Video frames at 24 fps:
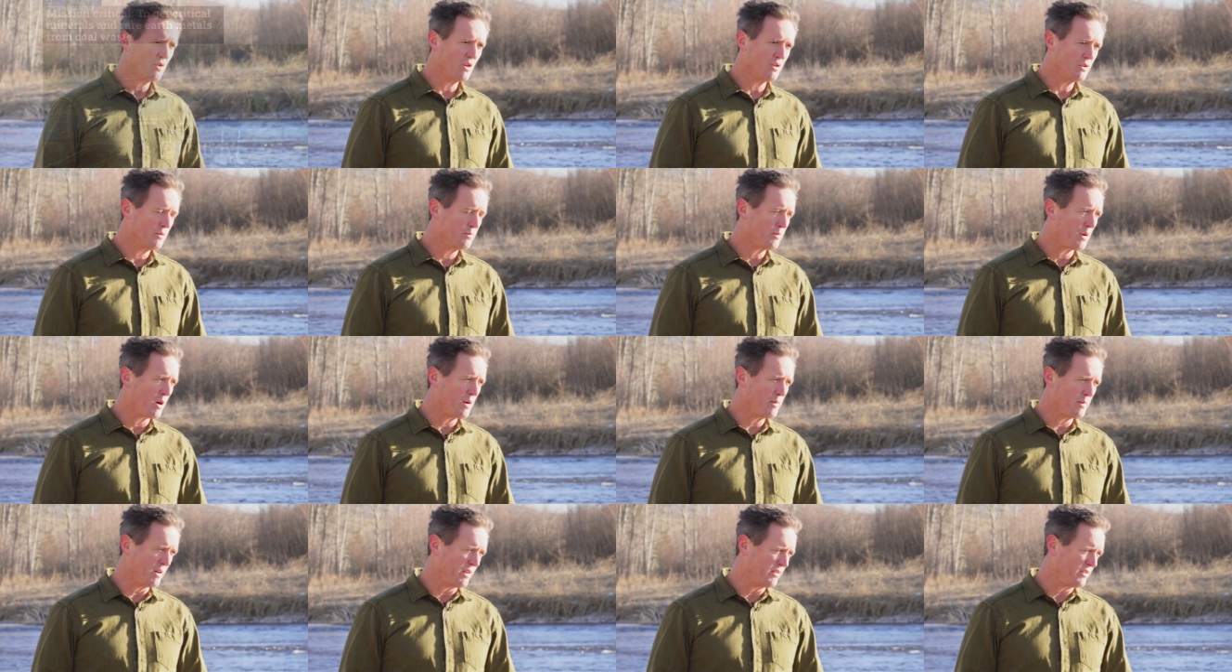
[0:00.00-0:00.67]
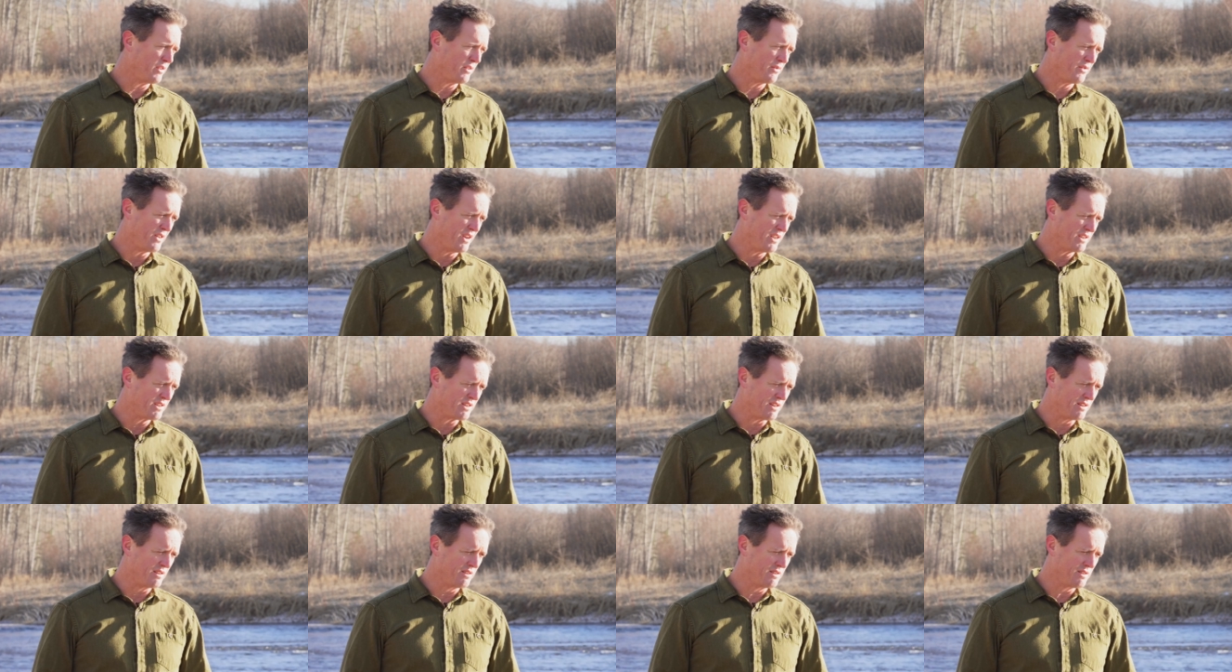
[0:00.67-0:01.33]
The Department of
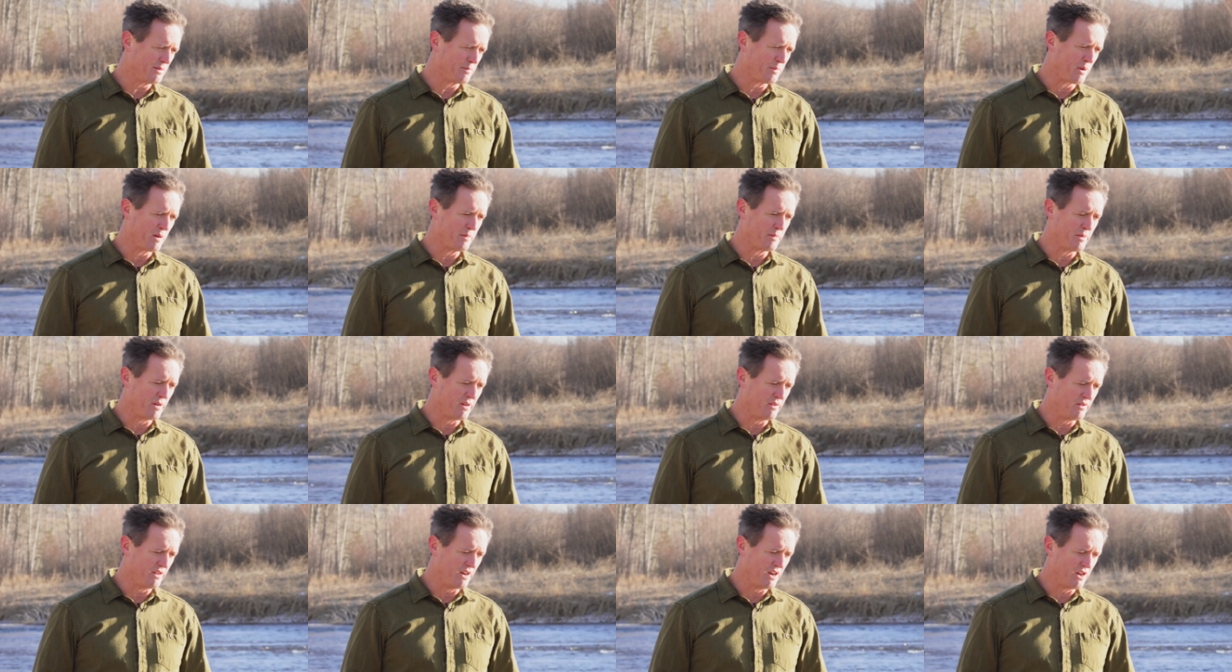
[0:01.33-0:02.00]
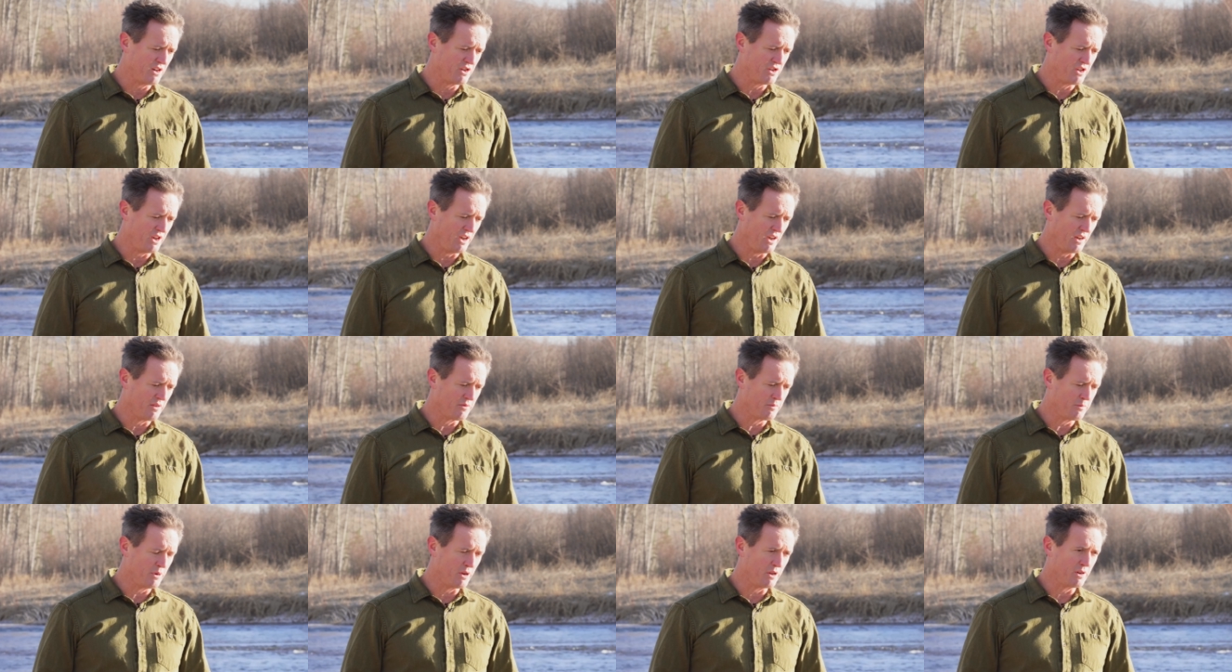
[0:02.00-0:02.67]
Defense and Department of Energy
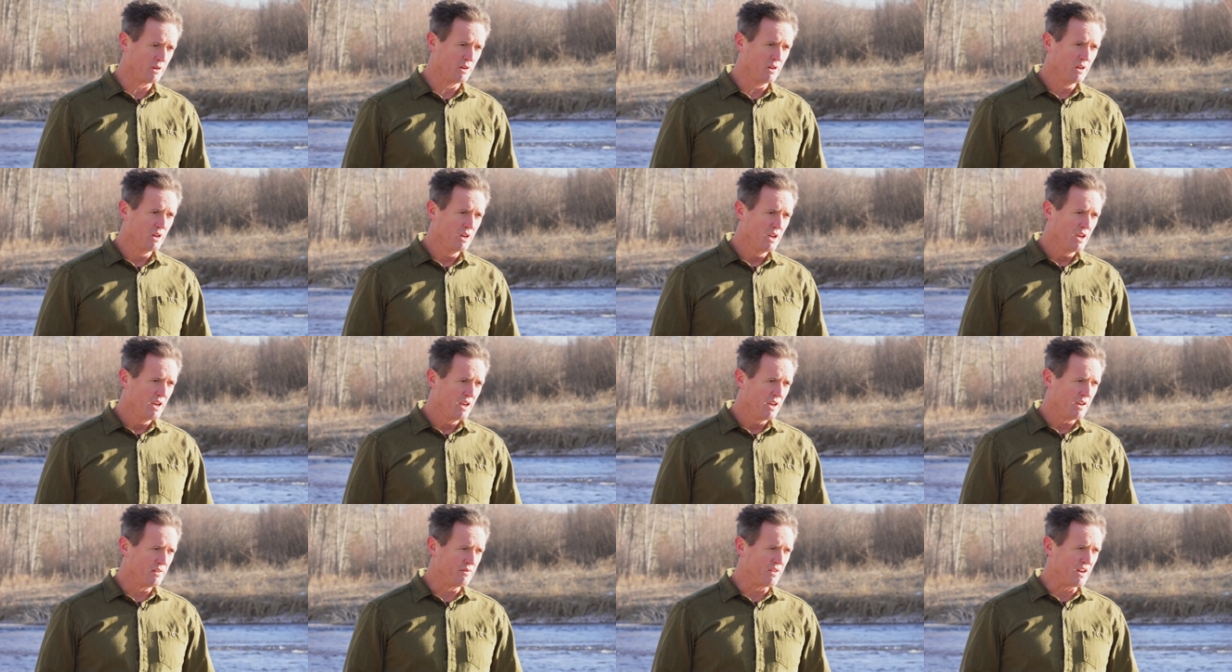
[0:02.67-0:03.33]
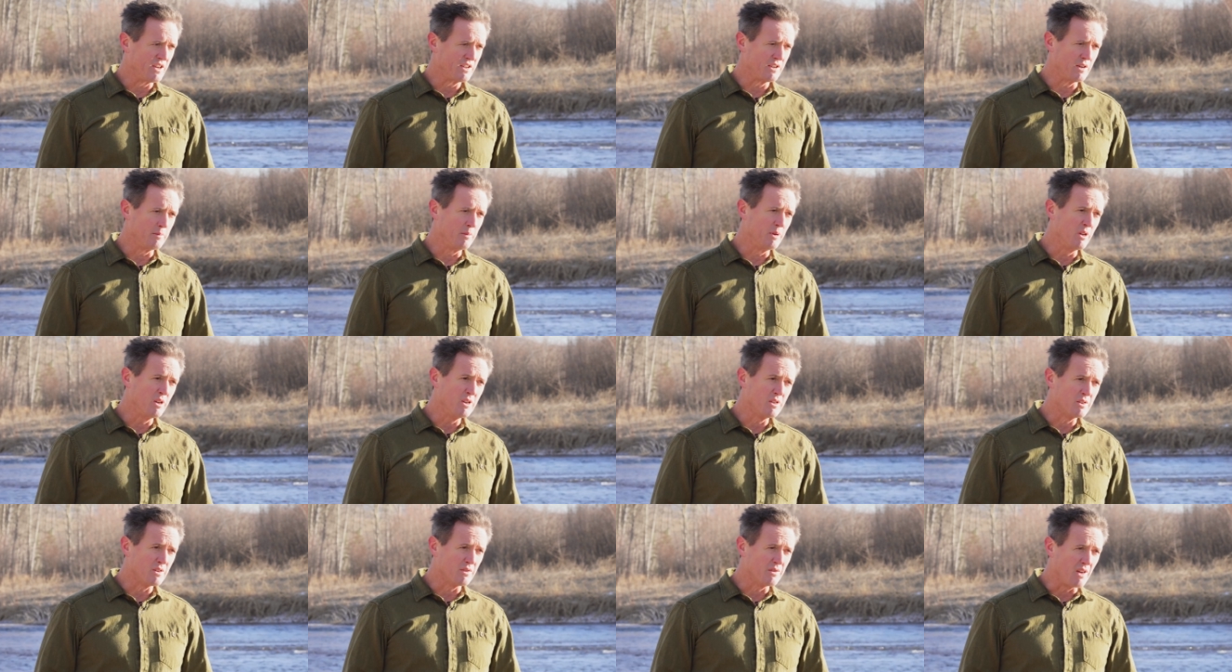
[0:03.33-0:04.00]
have invested
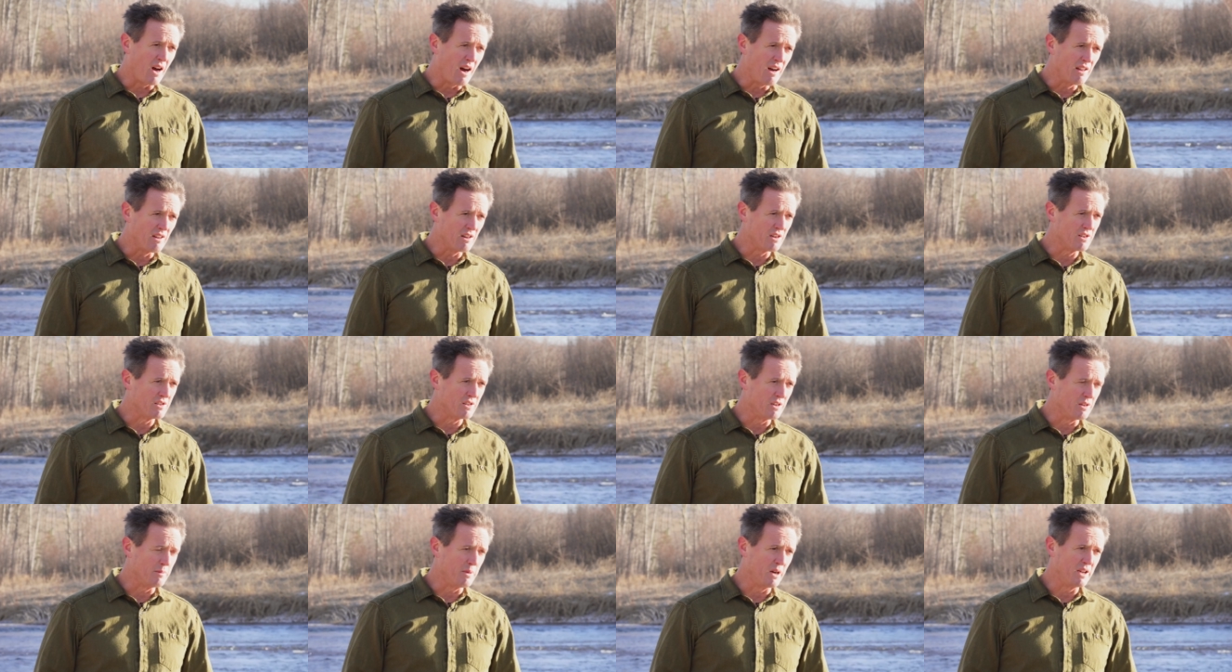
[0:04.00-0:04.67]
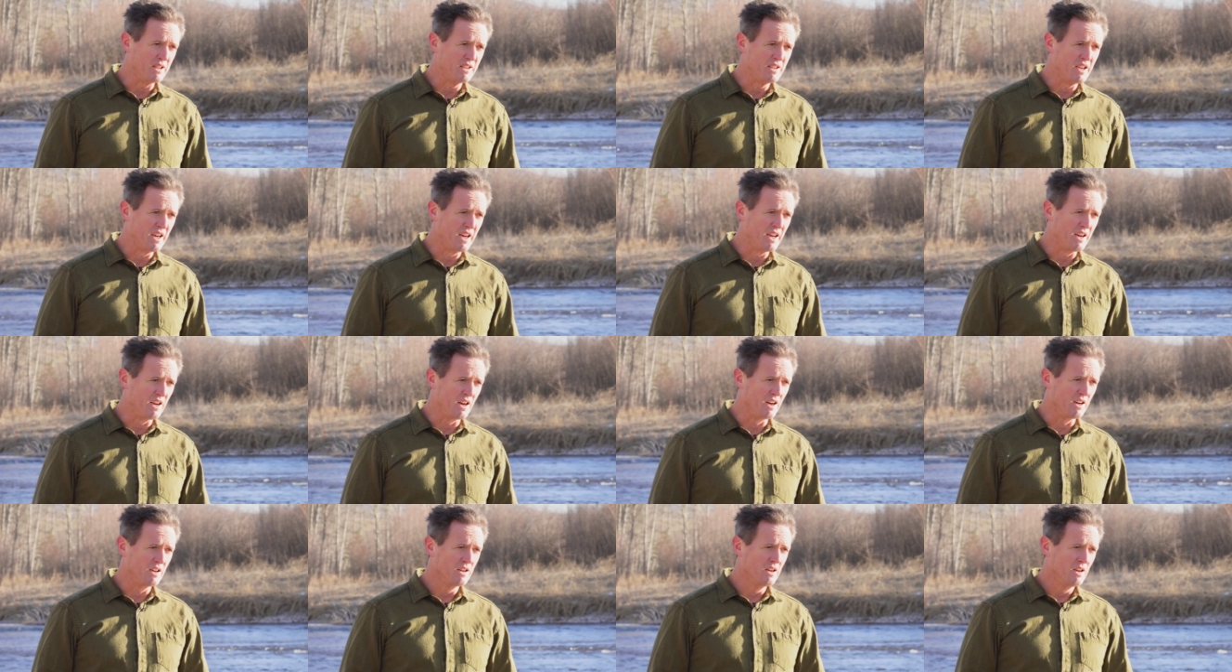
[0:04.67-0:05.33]
millions of dollars into
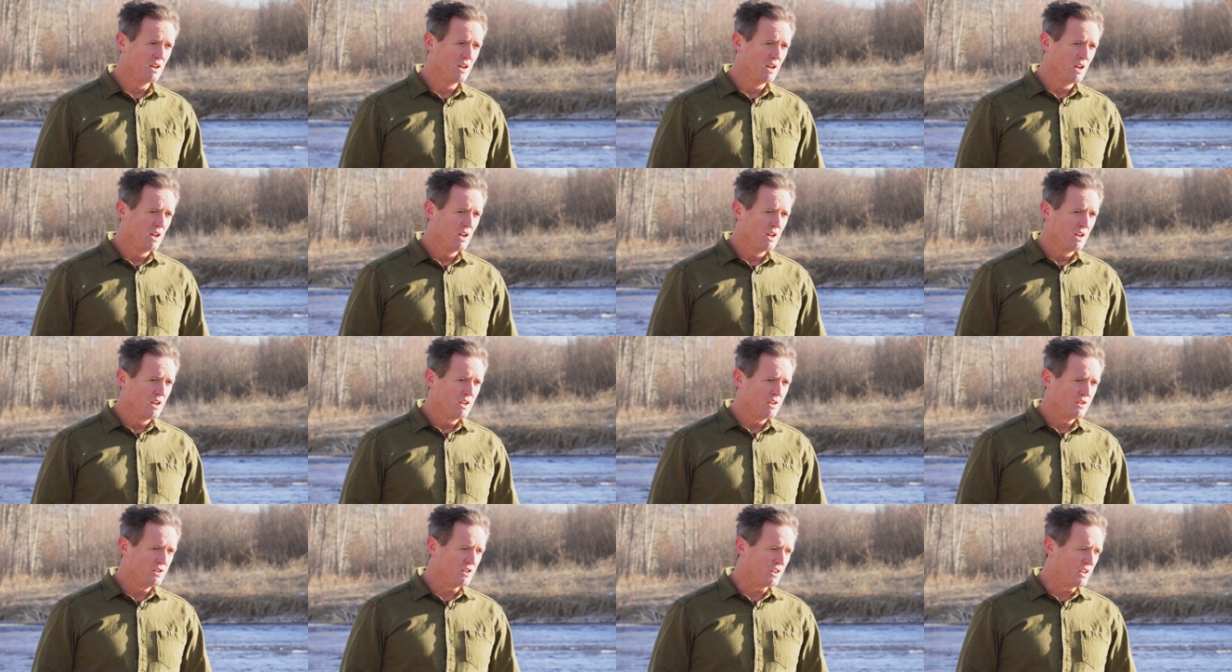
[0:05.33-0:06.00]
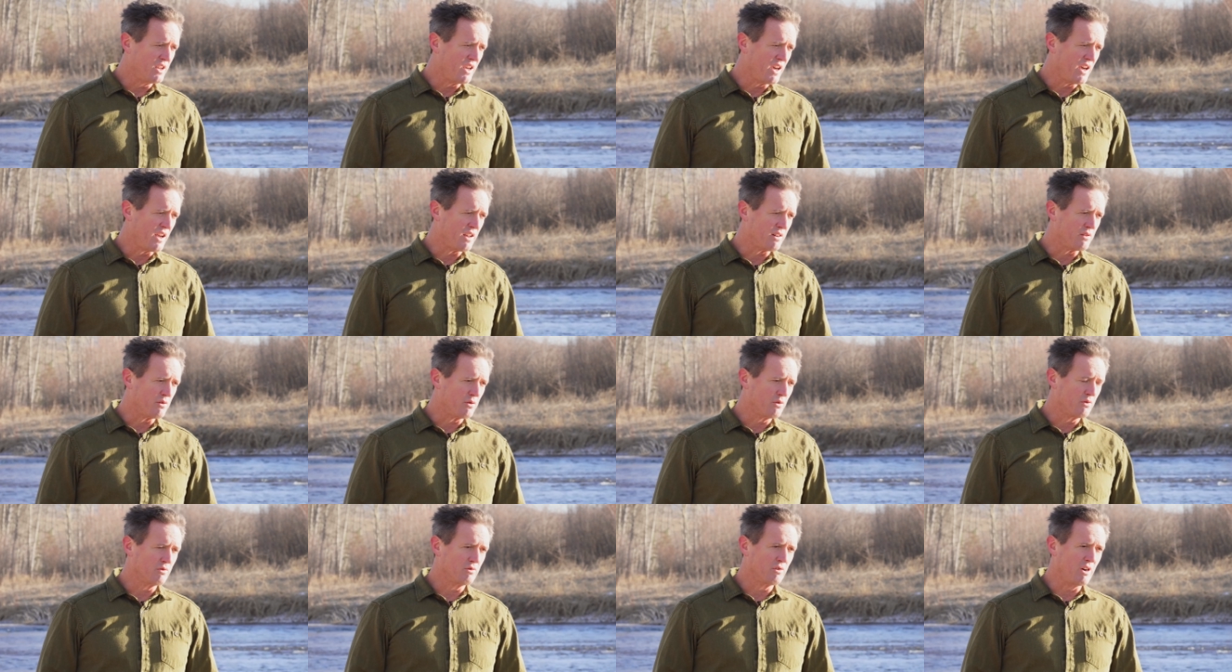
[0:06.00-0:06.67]
Montana to get
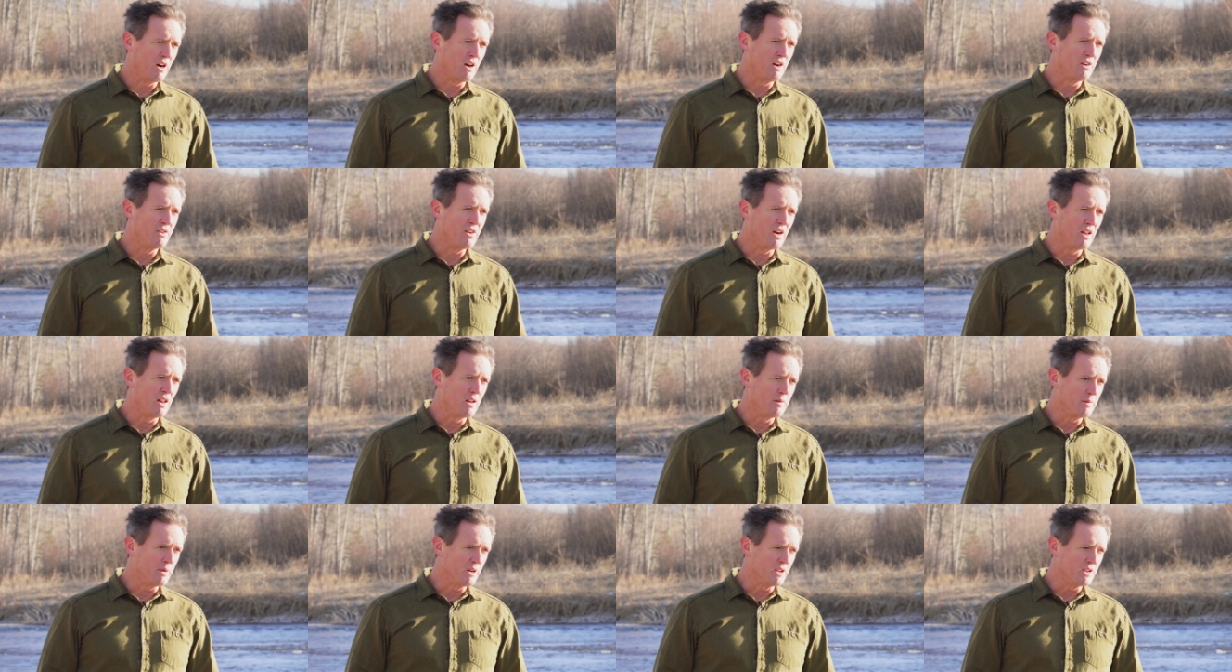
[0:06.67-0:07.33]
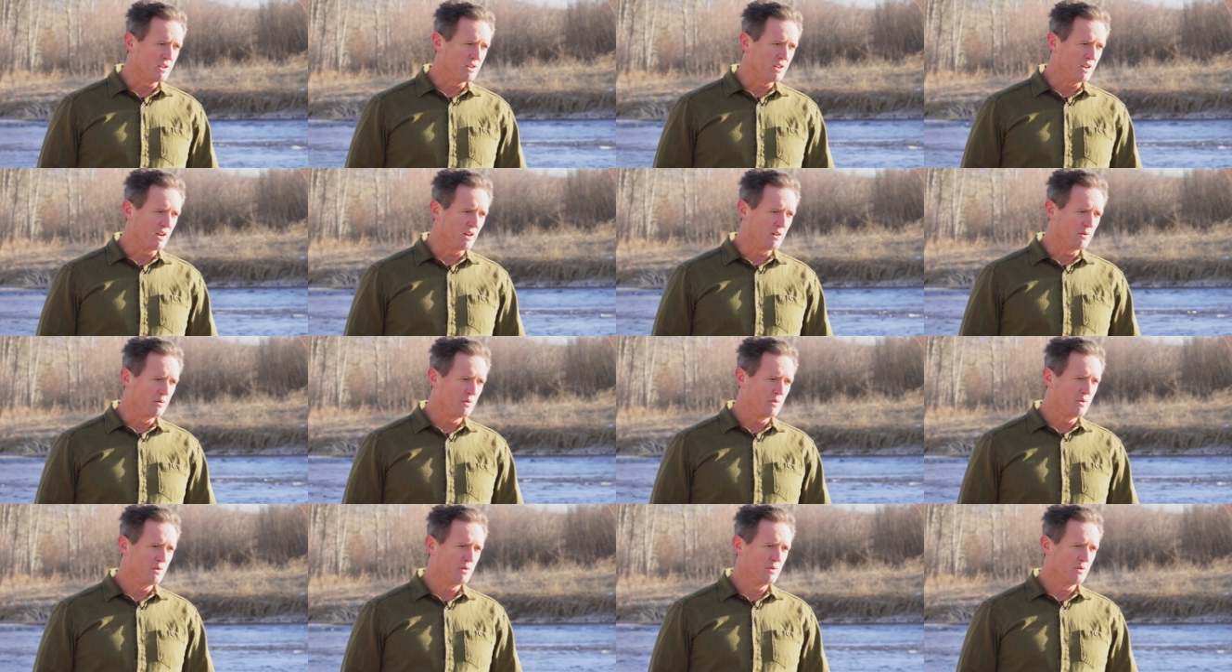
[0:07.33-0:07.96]
rare earth elements in a